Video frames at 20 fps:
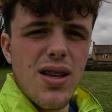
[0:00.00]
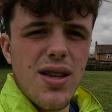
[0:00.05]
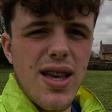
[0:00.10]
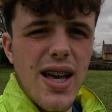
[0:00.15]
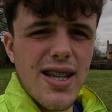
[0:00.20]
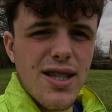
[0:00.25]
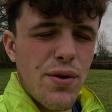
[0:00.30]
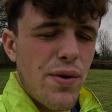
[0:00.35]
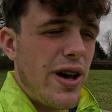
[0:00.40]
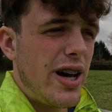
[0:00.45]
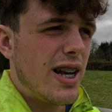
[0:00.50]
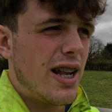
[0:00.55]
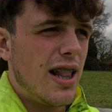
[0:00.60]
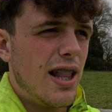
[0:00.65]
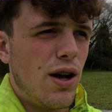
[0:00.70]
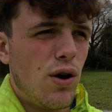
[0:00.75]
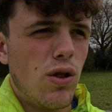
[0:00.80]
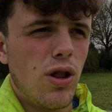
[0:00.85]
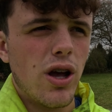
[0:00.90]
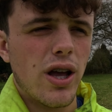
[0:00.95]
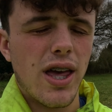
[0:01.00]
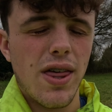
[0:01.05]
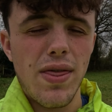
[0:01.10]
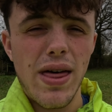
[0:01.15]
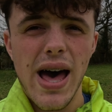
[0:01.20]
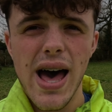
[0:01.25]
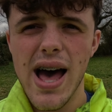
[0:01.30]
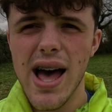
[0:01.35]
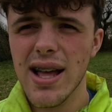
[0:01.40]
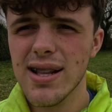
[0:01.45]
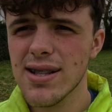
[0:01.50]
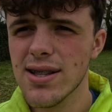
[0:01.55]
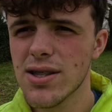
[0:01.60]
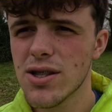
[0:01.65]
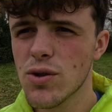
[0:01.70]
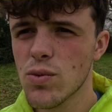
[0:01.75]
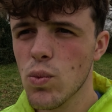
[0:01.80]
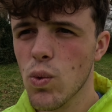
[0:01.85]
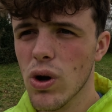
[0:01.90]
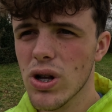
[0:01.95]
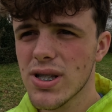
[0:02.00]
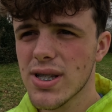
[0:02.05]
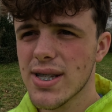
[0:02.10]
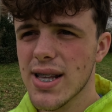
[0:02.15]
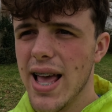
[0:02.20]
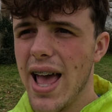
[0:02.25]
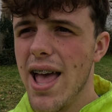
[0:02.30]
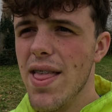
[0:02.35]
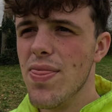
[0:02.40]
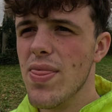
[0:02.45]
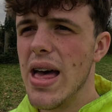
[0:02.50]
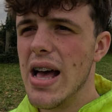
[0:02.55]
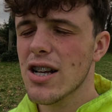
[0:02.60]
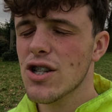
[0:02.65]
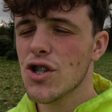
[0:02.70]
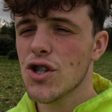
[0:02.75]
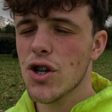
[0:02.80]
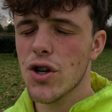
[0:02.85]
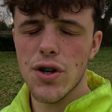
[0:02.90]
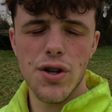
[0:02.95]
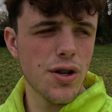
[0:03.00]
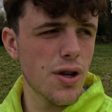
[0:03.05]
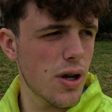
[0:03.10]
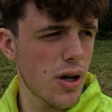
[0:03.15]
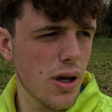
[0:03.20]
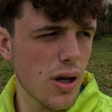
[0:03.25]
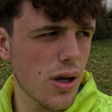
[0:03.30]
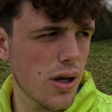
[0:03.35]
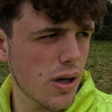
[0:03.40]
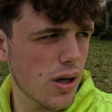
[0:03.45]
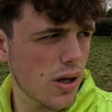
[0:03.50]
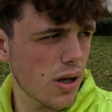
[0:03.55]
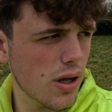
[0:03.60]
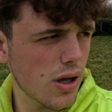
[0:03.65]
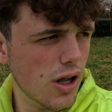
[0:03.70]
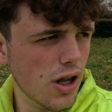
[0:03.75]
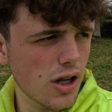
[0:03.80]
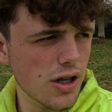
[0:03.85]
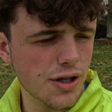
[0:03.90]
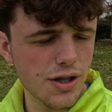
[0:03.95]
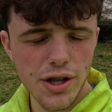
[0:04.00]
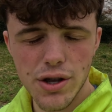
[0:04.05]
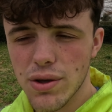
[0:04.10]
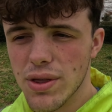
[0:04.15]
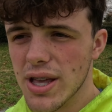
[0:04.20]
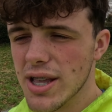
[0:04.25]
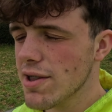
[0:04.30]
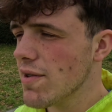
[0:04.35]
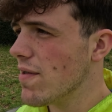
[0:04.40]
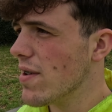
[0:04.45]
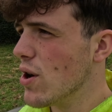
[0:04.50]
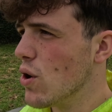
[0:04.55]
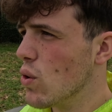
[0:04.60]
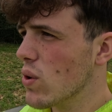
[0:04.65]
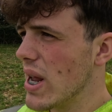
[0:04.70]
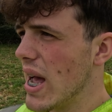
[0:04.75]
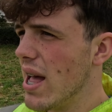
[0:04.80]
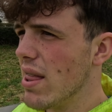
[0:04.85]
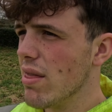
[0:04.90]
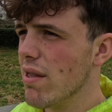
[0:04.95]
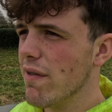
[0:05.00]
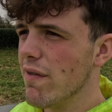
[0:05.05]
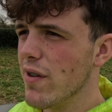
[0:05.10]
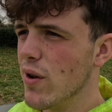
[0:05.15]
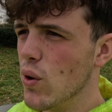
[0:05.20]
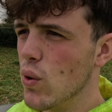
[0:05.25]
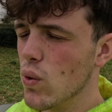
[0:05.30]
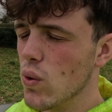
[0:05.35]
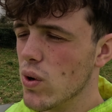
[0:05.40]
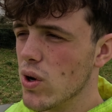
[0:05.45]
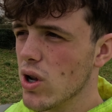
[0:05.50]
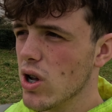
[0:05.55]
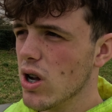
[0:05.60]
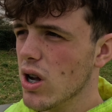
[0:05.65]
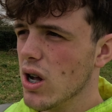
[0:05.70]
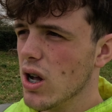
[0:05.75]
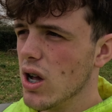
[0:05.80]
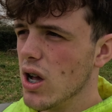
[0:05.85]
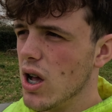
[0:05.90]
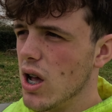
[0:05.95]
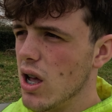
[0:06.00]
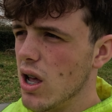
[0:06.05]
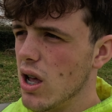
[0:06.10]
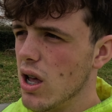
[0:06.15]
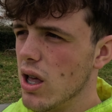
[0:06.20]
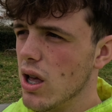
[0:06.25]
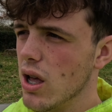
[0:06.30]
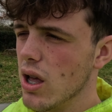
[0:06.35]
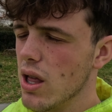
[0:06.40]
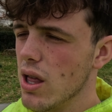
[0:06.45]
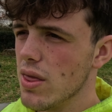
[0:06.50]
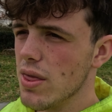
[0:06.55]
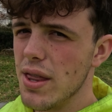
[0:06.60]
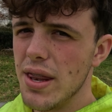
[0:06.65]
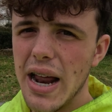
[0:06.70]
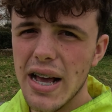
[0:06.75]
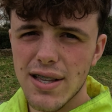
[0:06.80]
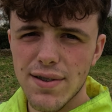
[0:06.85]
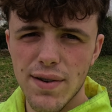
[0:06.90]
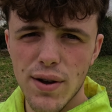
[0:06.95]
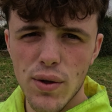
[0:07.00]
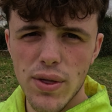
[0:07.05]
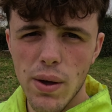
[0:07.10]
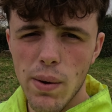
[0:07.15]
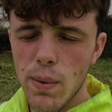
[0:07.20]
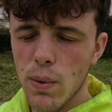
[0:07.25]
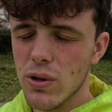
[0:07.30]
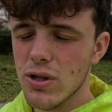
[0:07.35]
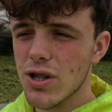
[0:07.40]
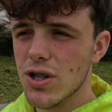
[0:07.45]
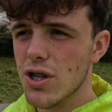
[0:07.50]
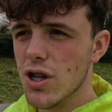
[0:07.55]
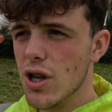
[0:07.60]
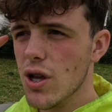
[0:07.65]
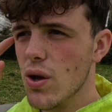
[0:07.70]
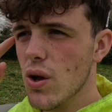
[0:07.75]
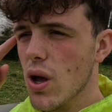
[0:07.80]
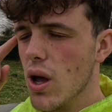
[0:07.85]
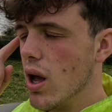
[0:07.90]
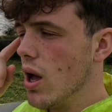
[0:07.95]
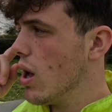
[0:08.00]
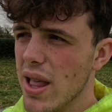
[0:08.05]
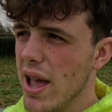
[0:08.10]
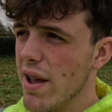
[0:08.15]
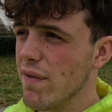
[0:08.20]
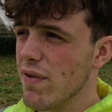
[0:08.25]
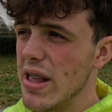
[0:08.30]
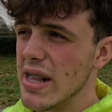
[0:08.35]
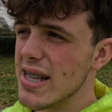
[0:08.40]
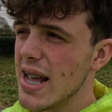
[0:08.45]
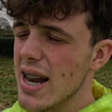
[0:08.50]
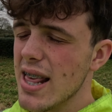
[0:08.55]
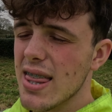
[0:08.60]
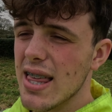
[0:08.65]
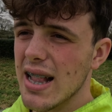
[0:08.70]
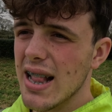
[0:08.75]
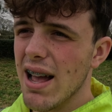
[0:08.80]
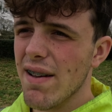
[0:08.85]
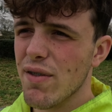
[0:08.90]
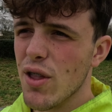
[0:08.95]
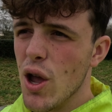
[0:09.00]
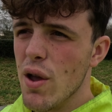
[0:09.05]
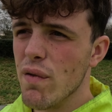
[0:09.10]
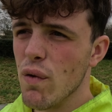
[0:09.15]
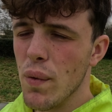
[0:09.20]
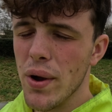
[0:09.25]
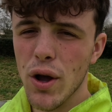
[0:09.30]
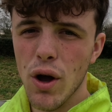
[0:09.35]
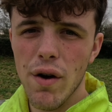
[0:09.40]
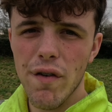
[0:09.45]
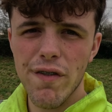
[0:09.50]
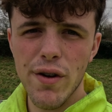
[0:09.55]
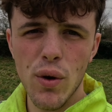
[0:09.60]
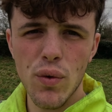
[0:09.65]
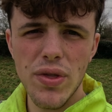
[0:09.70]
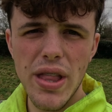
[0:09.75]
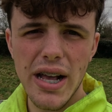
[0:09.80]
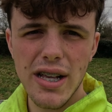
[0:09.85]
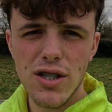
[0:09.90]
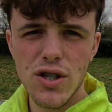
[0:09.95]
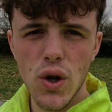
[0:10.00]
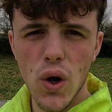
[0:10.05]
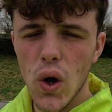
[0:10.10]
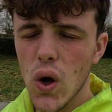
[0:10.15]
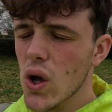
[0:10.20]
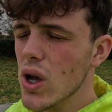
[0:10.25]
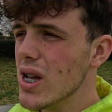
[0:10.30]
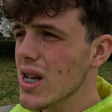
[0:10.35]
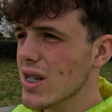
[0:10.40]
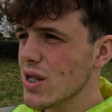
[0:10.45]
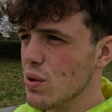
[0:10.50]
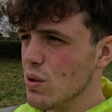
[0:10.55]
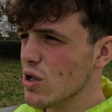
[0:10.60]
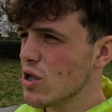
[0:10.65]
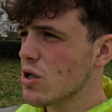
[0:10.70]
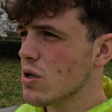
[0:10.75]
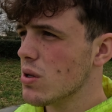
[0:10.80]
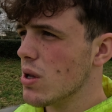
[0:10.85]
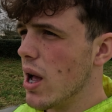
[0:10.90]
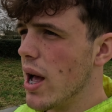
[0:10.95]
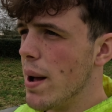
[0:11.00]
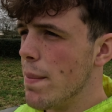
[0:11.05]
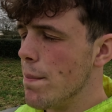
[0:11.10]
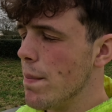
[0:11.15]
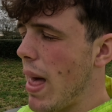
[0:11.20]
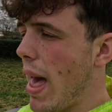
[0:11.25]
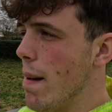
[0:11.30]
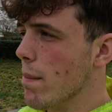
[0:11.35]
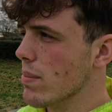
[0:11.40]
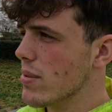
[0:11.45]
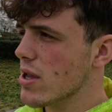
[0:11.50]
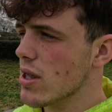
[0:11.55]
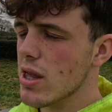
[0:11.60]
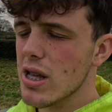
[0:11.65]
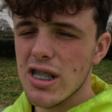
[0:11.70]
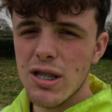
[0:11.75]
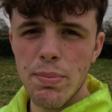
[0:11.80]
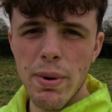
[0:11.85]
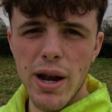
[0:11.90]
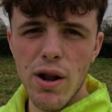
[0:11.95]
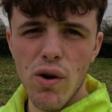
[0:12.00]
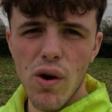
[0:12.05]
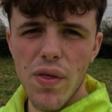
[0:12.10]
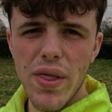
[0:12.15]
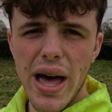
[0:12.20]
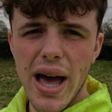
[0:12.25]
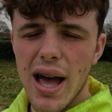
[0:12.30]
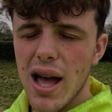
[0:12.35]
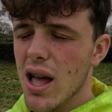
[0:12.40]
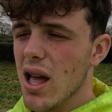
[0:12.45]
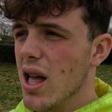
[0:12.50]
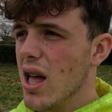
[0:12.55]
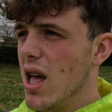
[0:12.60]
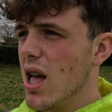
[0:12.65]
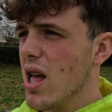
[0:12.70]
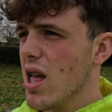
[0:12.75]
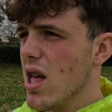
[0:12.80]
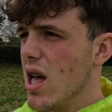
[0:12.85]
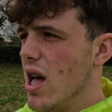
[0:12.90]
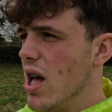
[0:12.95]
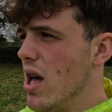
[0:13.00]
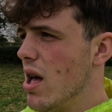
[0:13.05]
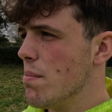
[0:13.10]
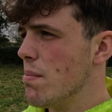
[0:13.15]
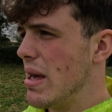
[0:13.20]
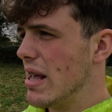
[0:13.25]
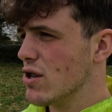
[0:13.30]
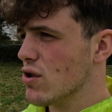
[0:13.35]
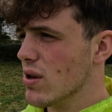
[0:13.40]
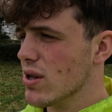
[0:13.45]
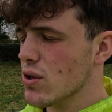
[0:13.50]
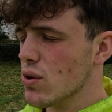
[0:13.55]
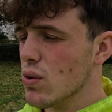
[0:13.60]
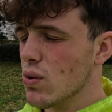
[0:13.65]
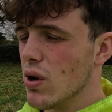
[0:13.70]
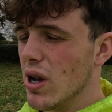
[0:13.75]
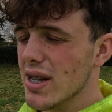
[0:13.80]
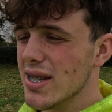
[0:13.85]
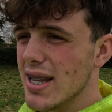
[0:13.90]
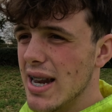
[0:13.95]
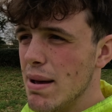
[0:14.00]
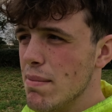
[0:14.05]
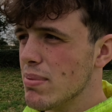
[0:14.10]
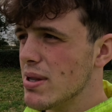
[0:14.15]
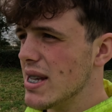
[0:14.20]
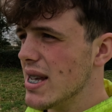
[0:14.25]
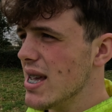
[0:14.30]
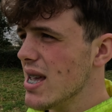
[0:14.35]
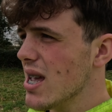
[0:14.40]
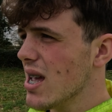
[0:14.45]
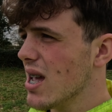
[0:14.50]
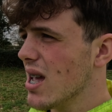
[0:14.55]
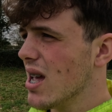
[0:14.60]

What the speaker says: Yeah, so we had a little look at that, and what's in there should do this field and the field, the next field that we want to do. If there's anything left over, we've got a field next door, so we'll just empty the spinner on that, make sure it's all nice and empty.